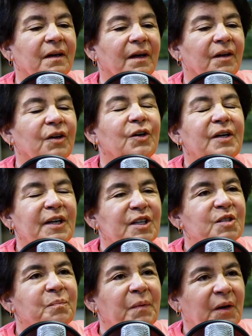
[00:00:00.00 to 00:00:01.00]
a good
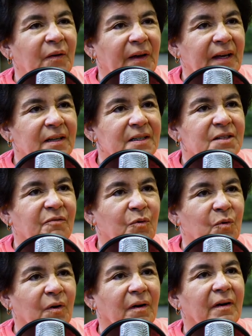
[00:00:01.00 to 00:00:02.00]
experience
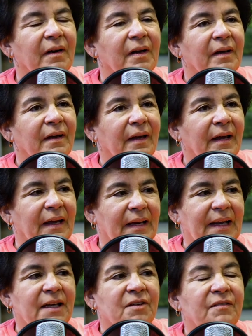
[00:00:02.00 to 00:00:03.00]
for an
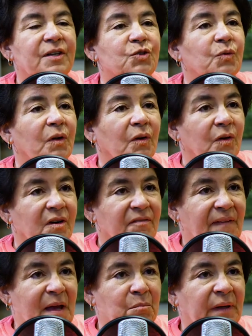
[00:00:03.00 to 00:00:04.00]
individual or a
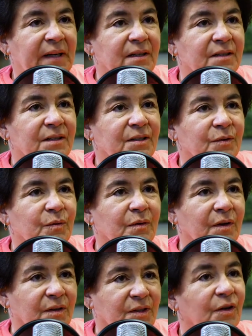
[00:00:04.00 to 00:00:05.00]
family to
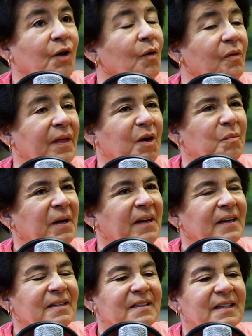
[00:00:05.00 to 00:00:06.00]
to go there
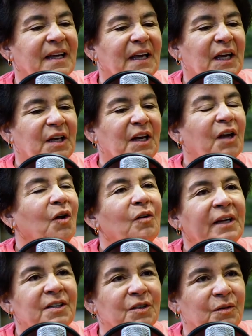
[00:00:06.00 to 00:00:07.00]
because not
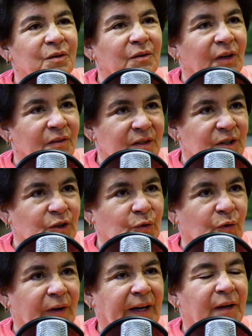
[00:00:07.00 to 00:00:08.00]
only do you learn the
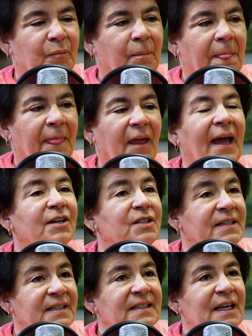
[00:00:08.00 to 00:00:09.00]
story, you
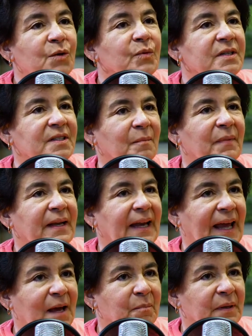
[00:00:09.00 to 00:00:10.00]
actually see where something
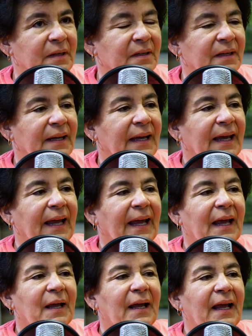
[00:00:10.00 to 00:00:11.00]
happened,
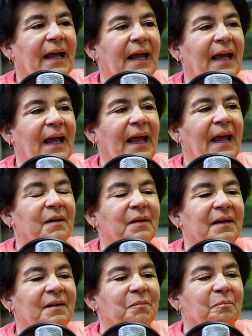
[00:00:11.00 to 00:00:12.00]

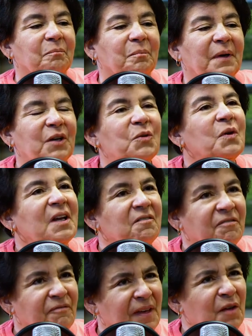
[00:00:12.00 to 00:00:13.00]
right. but you can
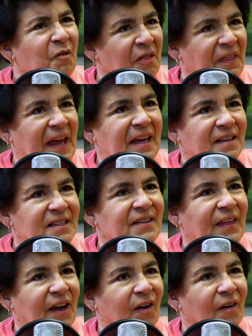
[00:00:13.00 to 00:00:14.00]
feel things
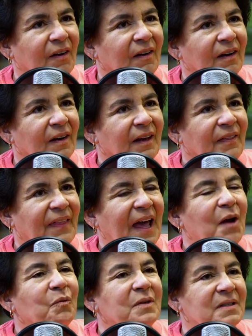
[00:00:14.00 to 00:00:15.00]
there.
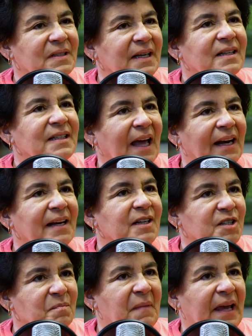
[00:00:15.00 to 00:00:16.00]
That was exciting
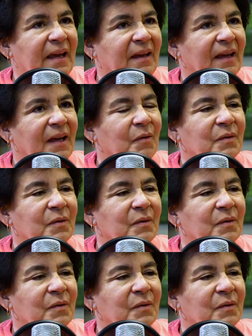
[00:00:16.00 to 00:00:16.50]
to me. Yeah. It